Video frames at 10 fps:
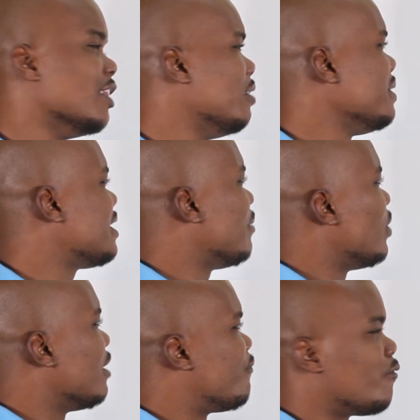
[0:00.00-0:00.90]
Let me start
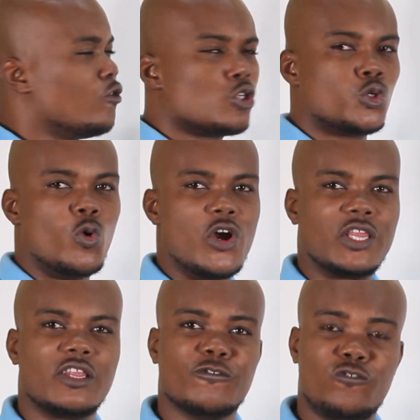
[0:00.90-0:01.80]
with the first word.